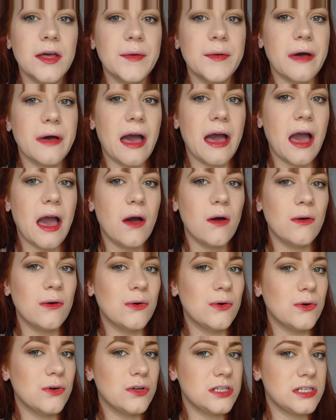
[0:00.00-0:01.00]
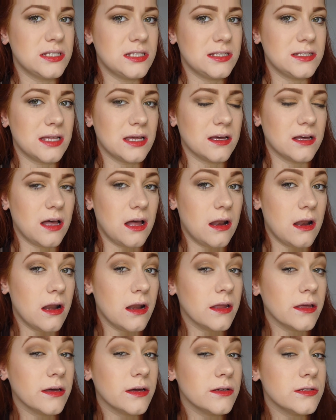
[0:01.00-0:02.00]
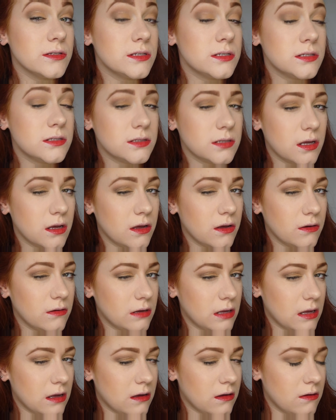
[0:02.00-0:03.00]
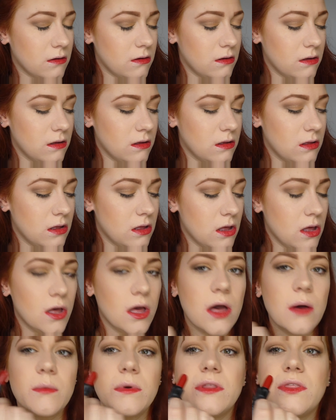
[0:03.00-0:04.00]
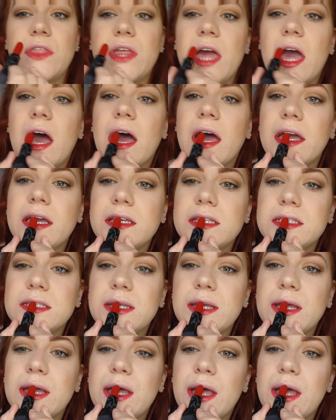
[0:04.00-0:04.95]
But how gorgeous is that colour, and it goes so well with the eyes.